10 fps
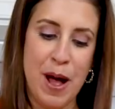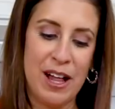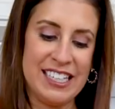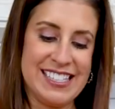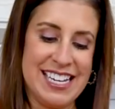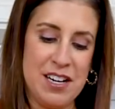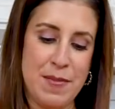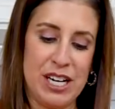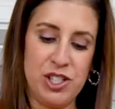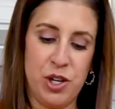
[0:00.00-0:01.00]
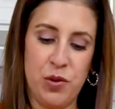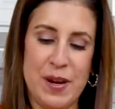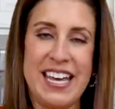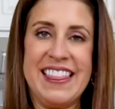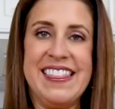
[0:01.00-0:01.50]
policy to make sure
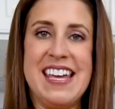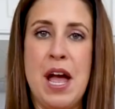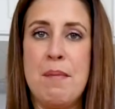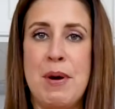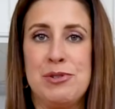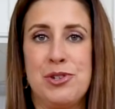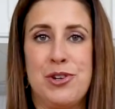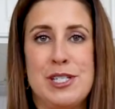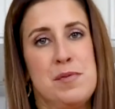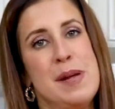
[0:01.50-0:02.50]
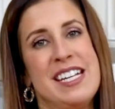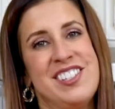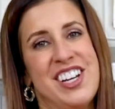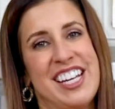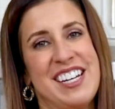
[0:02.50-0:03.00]
we get the most crispy
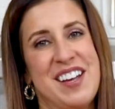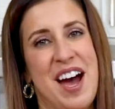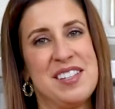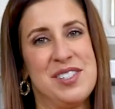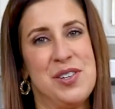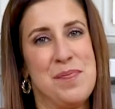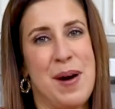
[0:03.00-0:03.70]
chicken katsu